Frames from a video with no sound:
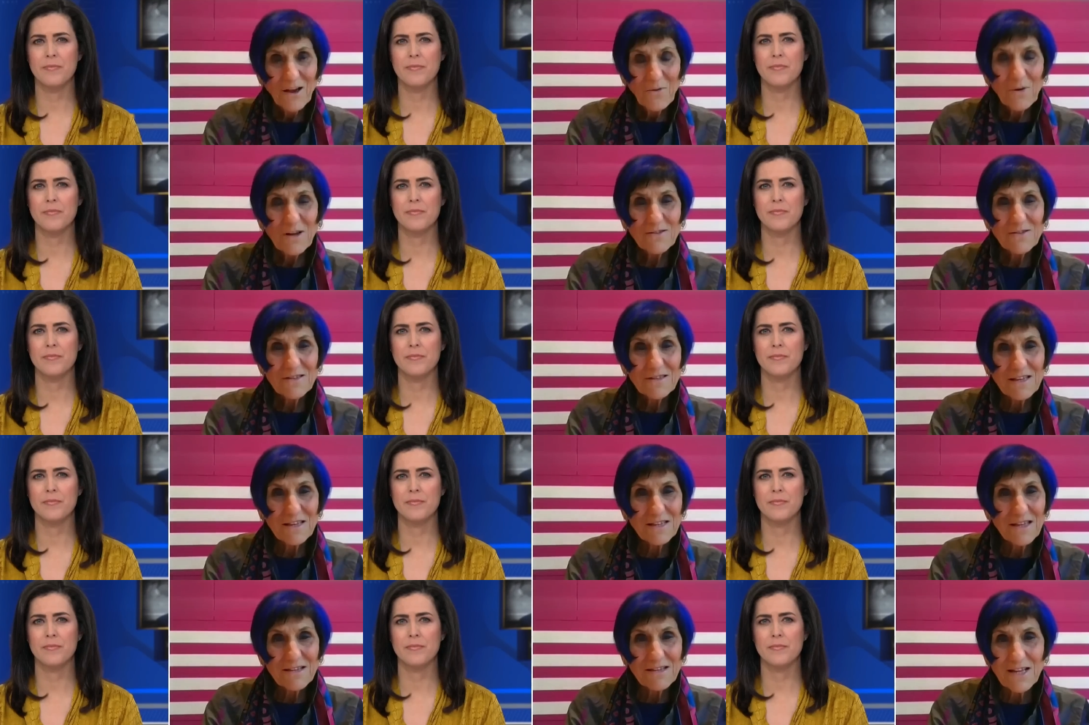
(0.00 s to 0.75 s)
Speaker 1: Well,
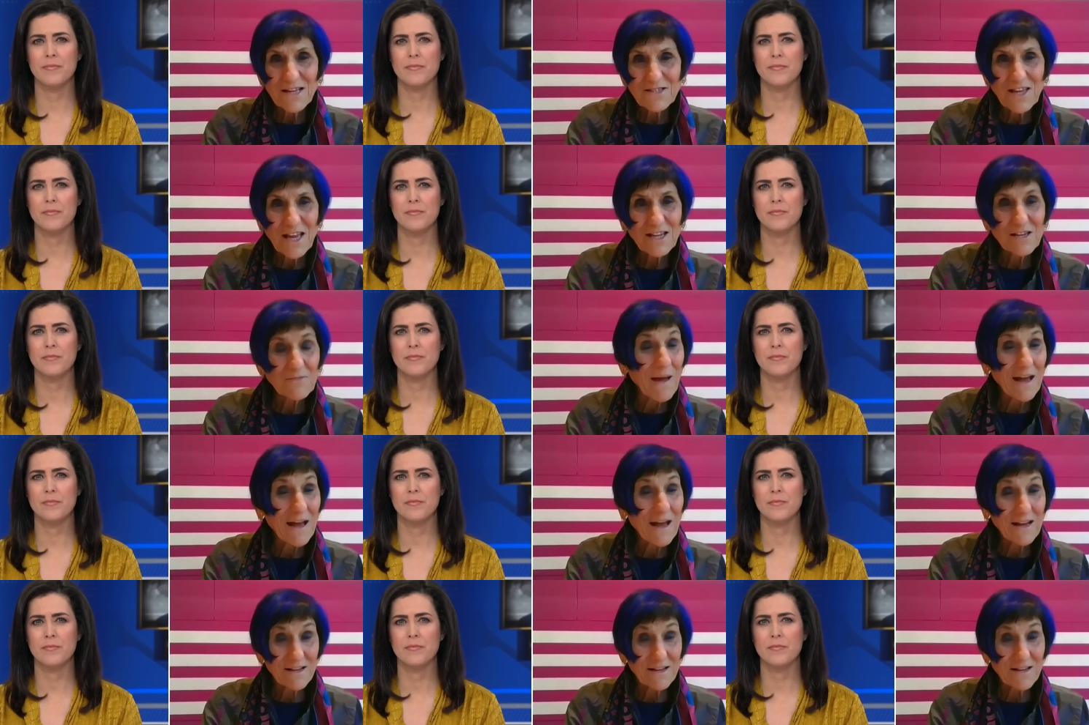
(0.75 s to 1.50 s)
let, us take
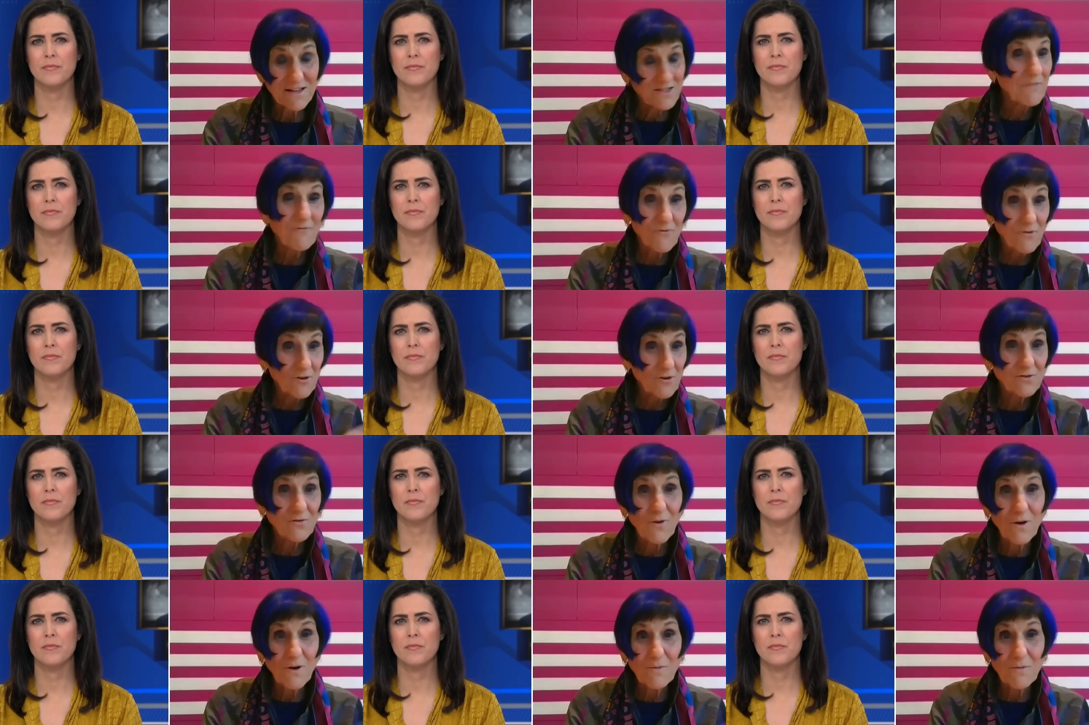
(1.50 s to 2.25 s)
it back a step.
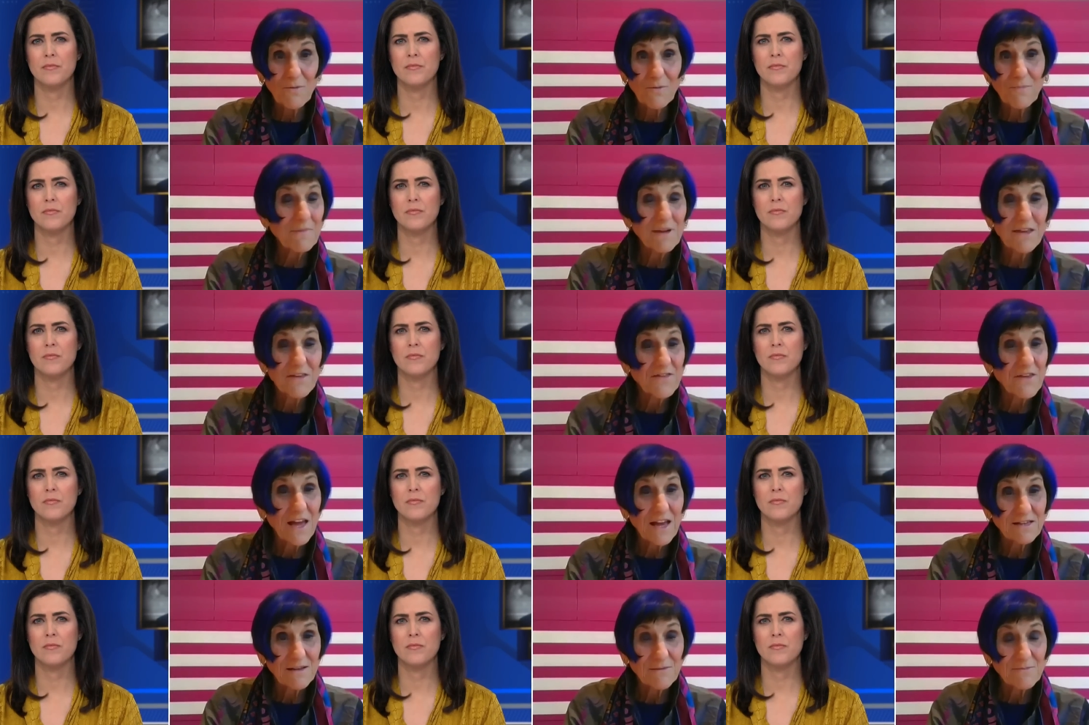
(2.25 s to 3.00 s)
First of all, many, many
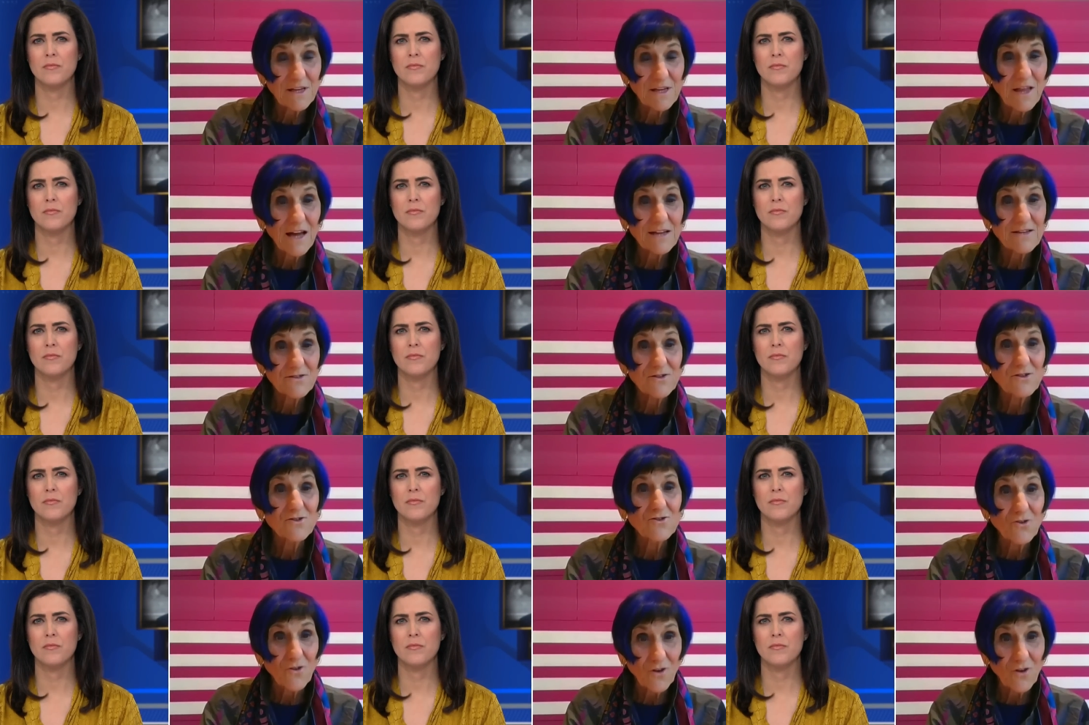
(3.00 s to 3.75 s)
thanks. I'm
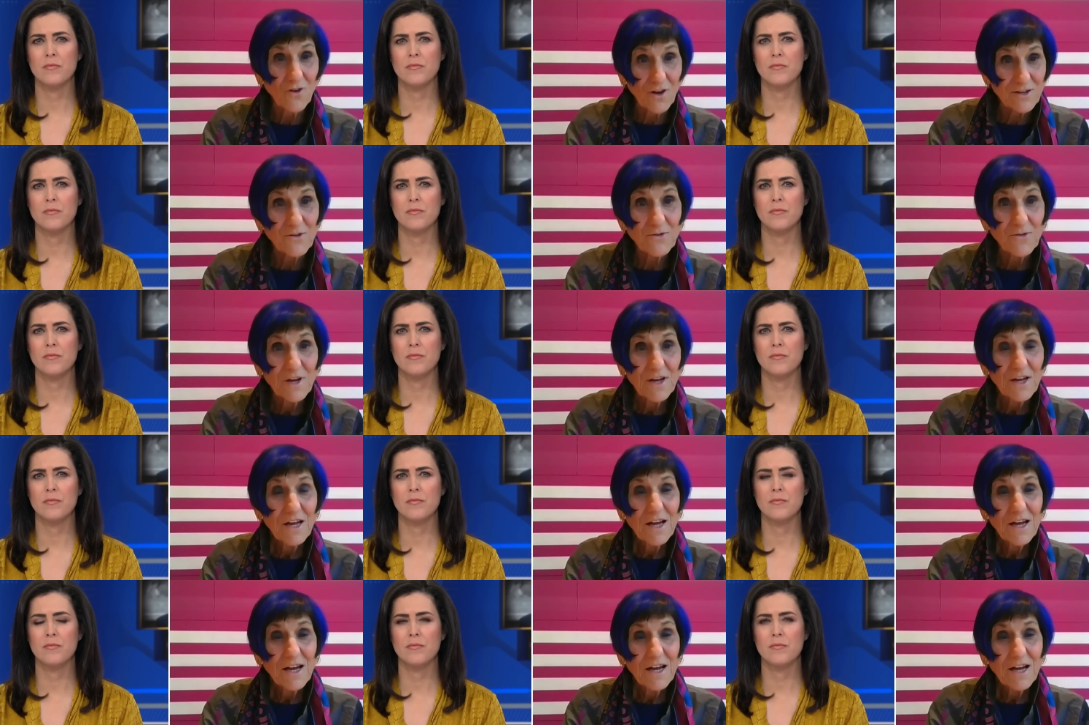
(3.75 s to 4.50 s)
delighted to join you
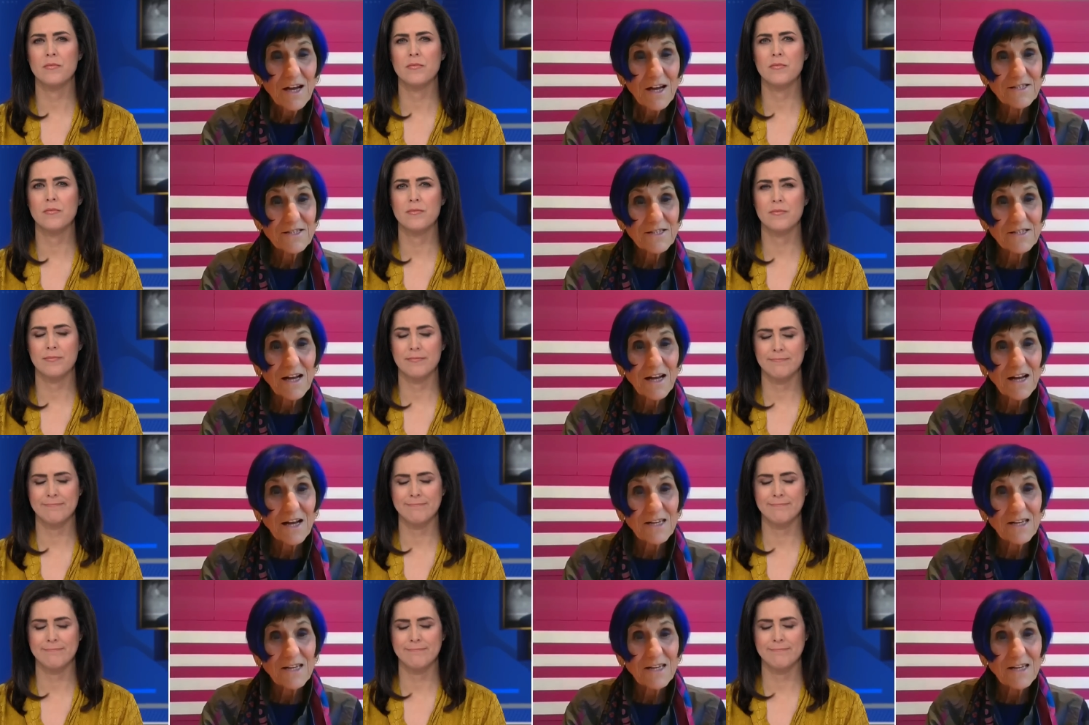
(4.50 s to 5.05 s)
uh, uh,